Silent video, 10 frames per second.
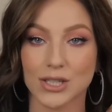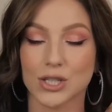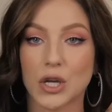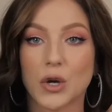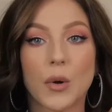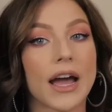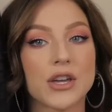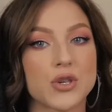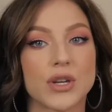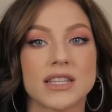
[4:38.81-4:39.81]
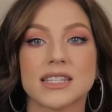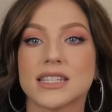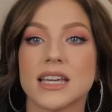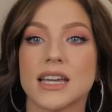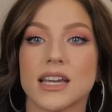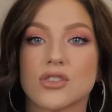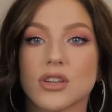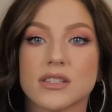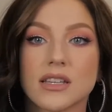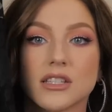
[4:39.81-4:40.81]
So as you can see, it
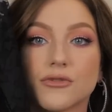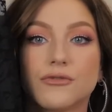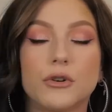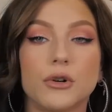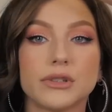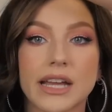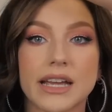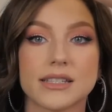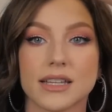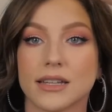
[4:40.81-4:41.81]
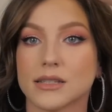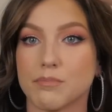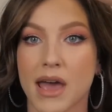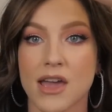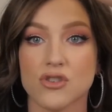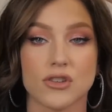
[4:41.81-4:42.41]
just is full lace and it's mesh,